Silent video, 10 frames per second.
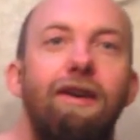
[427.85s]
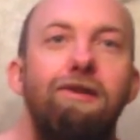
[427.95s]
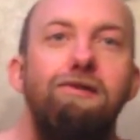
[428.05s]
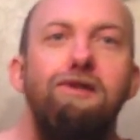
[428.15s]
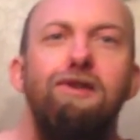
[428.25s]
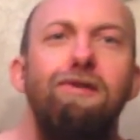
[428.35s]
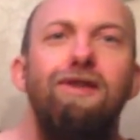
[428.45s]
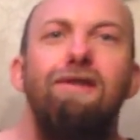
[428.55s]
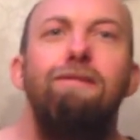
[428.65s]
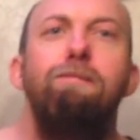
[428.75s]
through the use
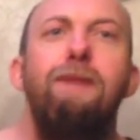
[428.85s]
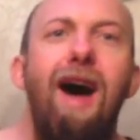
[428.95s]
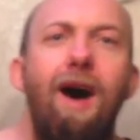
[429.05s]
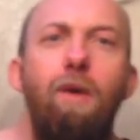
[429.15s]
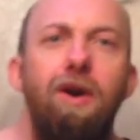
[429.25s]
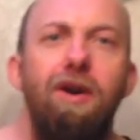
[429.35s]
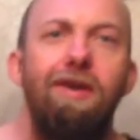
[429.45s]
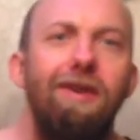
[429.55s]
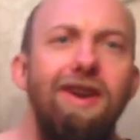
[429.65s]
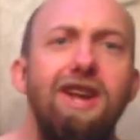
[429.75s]
of power,
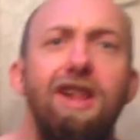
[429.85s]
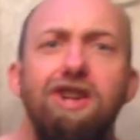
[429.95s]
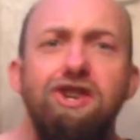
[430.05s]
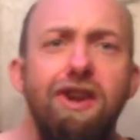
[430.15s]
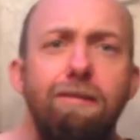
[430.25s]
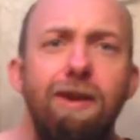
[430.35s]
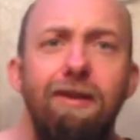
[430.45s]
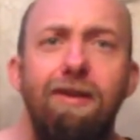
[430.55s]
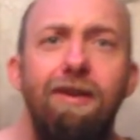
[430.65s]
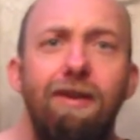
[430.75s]

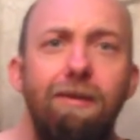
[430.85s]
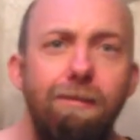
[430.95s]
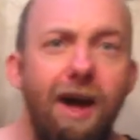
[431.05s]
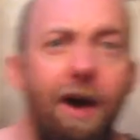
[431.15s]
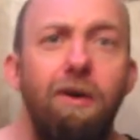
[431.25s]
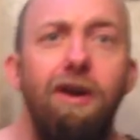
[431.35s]
illegitimate power.